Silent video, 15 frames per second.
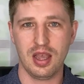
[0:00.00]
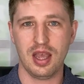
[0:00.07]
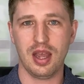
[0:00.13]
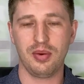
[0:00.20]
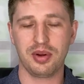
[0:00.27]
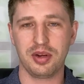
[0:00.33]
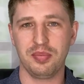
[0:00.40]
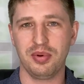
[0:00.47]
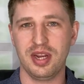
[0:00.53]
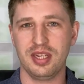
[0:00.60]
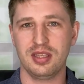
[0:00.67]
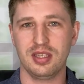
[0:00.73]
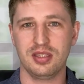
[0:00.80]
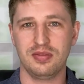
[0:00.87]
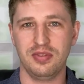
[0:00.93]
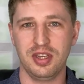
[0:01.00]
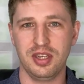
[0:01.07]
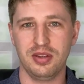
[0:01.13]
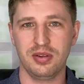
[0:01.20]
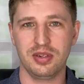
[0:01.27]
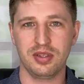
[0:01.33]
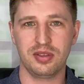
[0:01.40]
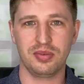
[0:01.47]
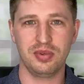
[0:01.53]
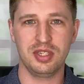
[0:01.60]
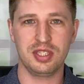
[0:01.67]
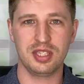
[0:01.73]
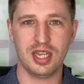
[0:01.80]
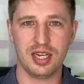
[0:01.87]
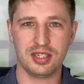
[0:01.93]
Now we're going to break this video into three
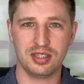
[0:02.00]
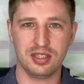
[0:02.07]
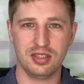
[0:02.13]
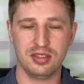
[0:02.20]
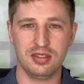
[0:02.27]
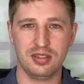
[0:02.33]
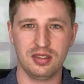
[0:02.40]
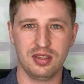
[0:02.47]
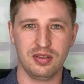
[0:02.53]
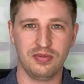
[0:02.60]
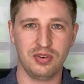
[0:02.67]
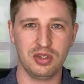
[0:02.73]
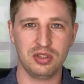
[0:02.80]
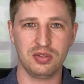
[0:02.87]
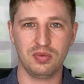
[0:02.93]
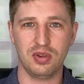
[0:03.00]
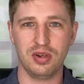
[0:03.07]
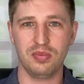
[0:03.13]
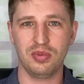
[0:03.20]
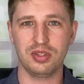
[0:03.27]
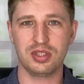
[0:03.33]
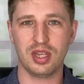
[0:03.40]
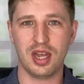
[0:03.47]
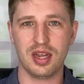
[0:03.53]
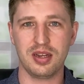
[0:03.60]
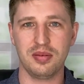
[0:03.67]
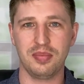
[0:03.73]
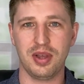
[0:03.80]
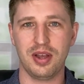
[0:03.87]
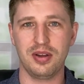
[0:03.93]
sections. First one, we'll talk
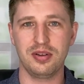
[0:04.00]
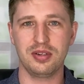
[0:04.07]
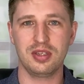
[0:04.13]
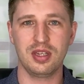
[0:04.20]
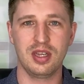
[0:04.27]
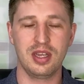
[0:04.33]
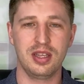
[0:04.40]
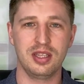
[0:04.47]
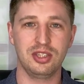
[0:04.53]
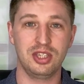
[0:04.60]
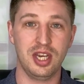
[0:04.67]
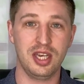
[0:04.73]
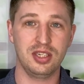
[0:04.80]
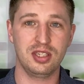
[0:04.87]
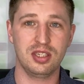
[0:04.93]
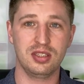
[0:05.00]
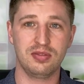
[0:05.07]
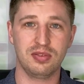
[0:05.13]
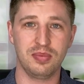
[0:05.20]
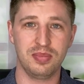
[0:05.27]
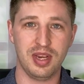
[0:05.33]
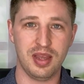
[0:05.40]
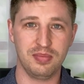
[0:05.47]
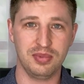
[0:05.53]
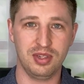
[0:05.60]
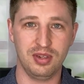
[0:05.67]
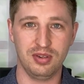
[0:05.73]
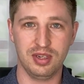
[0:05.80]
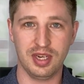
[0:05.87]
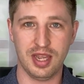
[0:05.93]
about the changes from NEM
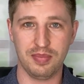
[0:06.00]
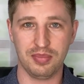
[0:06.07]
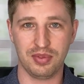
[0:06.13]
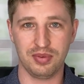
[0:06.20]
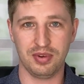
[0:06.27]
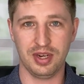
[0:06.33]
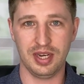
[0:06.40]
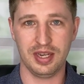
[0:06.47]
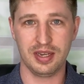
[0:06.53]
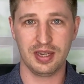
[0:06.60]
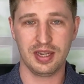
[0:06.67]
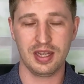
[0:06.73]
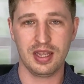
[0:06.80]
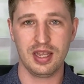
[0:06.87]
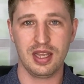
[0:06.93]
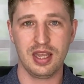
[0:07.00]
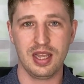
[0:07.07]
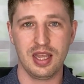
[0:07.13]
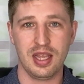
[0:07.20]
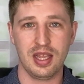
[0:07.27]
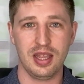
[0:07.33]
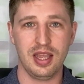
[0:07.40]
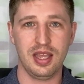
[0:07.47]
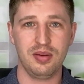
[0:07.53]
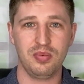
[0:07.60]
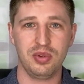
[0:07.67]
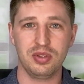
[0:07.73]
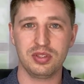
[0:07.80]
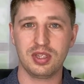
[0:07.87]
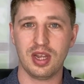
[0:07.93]
2 to NEM 3. Then
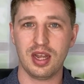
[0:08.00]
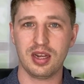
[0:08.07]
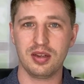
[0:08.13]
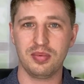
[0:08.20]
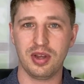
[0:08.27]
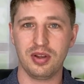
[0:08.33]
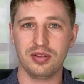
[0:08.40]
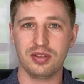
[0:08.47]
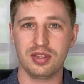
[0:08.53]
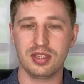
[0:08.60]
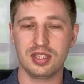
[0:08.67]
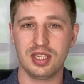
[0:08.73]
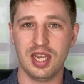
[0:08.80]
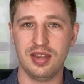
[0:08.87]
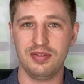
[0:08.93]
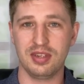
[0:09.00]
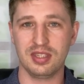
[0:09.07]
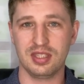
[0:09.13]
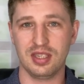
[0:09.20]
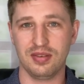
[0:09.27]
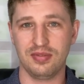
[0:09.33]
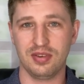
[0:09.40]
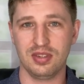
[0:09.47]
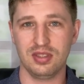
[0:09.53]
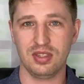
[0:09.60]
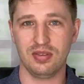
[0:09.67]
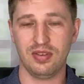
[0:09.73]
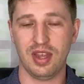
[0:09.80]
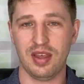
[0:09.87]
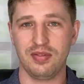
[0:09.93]
we'll talk about the savings difference
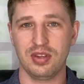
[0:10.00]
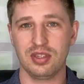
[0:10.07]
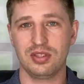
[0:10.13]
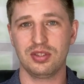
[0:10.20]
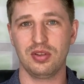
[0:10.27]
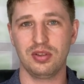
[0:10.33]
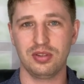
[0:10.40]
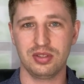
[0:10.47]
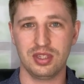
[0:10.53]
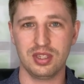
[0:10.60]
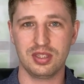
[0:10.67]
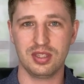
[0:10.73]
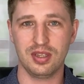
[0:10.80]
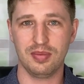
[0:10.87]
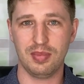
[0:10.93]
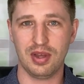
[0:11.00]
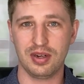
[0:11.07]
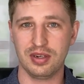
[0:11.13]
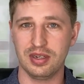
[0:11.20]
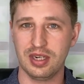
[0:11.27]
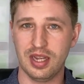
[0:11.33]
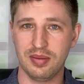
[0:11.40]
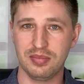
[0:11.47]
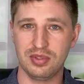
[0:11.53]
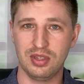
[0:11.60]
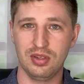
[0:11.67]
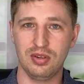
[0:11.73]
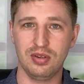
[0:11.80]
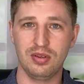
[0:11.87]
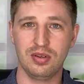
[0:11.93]
of having a solar system under NEM
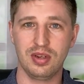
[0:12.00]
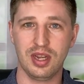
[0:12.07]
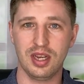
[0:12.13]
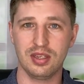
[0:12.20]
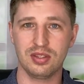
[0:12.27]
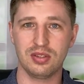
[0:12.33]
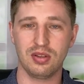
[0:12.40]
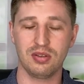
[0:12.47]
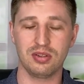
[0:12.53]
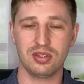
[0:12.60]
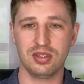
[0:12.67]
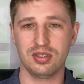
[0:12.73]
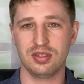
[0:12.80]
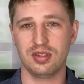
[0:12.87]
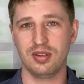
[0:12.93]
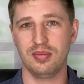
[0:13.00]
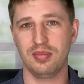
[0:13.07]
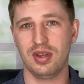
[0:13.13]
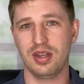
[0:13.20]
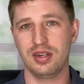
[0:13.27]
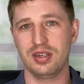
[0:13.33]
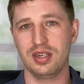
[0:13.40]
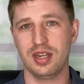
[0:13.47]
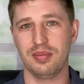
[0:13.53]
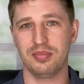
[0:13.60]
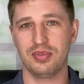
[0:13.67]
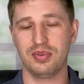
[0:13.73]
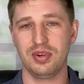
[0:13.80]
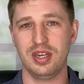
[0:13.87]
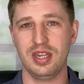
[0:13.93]
2 and a solar system under NEM
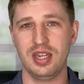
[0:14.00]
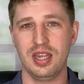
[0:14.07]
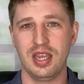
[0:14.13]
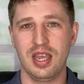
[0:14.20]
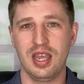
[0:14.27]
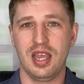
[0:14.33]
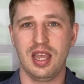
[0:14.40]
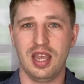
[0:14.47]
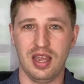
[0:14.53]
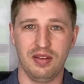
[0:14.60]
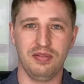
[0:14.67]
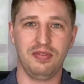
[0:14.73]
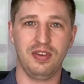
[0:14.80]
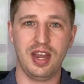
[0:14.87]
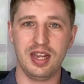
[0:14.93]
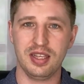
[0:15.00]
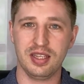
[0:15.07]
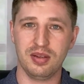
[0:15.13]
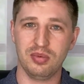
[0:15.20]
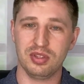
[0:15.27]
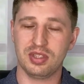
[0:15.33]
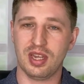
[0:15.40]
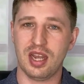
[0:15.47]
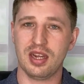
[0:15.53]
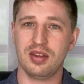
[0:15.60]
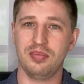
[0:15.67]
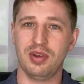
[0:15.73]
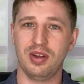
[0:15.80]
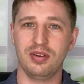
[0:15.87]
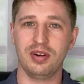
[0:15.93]
3. And finally, we'll talk
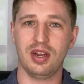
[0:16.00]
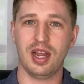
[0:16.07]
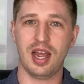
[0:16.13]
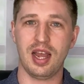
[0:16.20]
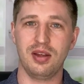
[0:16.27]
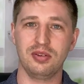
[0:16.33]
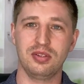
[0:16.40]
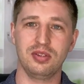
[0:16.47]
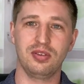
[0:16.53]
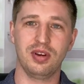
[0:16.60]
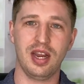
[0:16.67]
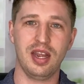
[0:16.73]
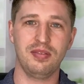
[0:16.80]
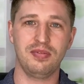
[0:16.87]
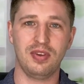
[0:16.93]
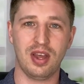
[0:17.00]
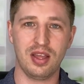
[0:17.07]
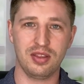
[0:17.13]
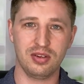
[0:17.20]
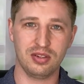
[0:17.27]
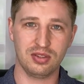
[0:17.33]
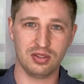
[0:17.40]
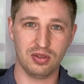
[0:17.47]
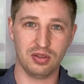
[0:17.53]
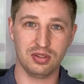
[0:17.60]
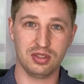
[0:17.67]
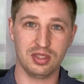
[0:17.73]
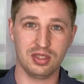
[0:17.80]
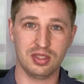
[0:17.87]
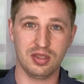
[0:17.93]
about how to grandfather a solar
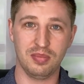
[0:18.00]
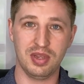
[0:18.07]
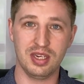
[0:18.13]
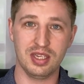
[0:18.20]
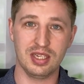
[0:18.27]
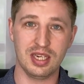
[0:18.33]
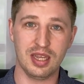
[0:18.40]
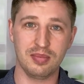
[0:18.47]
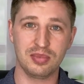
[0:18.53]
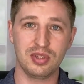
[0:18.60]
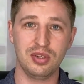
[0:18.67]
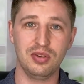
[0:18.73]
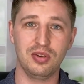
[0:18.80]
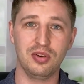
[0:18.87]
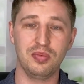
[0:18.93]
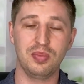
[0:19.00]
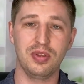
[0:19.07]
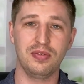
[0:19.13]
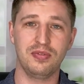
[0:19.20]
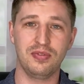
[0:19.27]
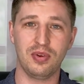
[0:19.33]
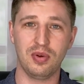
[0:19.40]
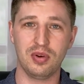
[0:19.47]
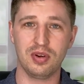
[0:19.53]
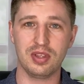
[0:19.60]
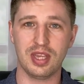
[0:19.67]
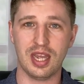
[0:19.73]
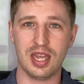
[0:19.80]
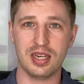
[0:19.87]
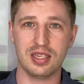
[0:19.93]
system into NEM 2 before
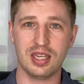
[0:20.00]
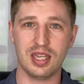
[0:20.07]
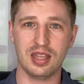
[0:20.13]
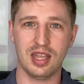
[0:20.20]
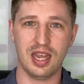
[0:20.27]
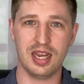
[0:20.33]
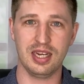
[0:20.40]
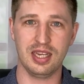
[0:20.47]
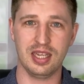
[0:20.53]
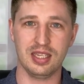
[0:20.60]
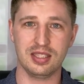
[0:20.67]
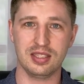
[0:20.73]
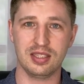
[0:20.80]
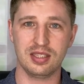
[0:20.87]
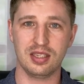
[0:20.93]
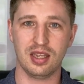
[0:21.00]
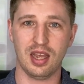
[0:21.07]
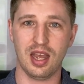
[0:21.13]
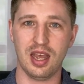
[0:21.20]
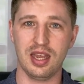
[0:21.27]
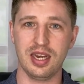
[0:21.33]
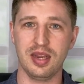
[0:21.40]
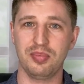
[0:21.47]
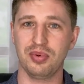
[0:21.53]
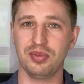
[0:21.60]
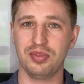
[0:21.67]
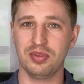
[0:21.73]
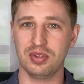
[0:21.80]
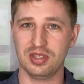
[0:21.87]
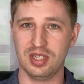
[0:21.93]
that deadline hits on April
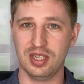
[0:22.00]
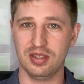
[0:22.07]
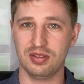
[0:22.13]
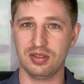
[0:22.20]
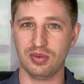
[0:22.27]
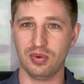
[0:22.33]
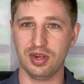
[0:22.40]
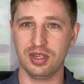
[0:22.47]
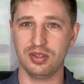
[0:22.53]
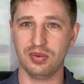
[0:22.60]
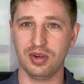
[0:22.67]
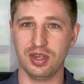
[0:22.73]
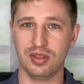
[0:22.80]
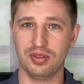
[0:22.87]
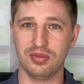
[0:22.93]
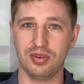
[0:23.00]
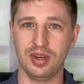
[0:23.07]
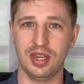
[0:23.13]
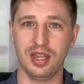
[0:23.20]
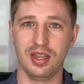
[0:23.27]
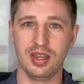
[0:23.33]
13th, 2023.